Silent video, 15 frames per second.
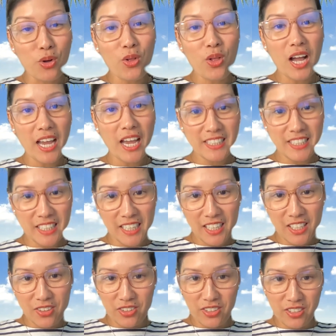high ticket
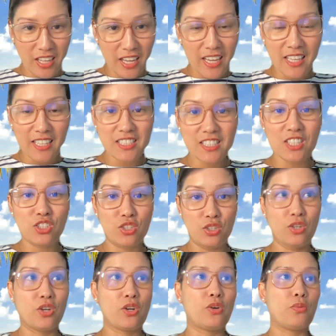yoga clients into
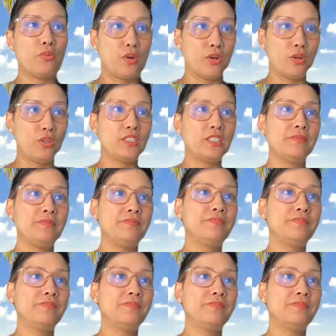your world.